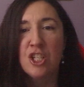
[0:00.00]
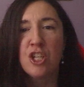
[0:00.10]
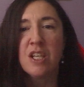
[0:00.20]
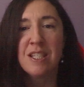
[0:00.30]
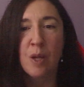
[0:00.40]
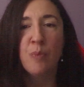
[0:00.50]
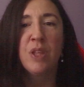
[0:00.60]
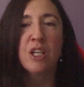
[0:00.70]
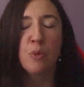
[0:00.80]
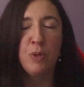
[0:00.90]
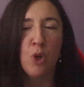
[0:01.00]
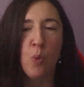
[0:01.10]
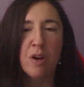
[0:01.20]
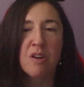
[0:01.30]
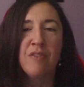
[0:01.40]
Just something to be
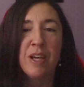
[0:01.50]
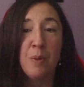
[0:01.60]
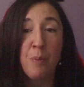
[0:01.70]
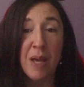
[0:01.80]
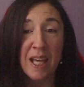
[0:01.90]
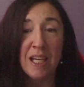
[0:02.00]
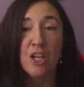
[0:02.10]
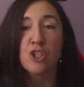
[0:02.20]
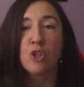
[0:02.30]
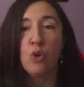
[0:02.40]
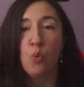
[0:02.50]
aware of and manage